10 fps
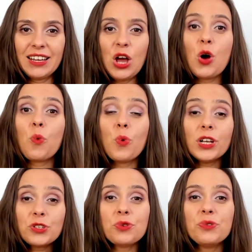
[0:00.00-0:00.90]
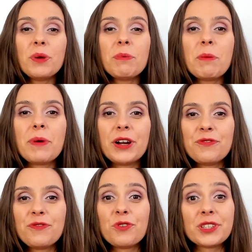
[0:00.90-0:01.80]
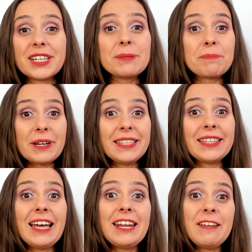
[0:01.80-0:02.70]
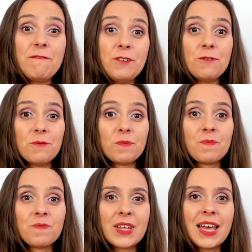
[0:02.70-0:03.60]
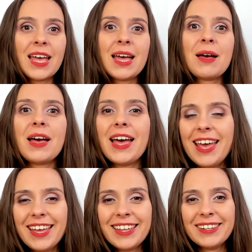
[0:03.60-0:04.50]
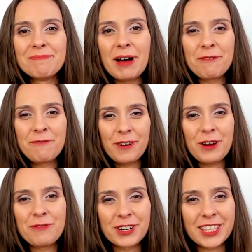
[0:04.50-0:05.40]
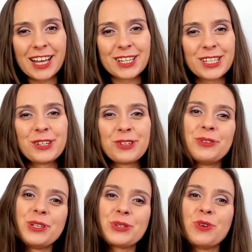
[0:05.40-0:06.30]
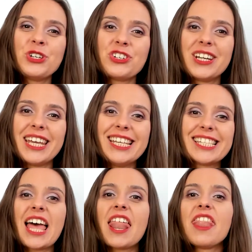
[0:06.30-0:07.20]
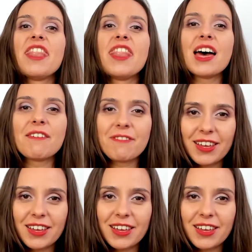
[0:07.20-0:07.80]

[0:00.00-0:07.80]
What should we prepare for the sprint review? And my favorite answer to this question is nothing.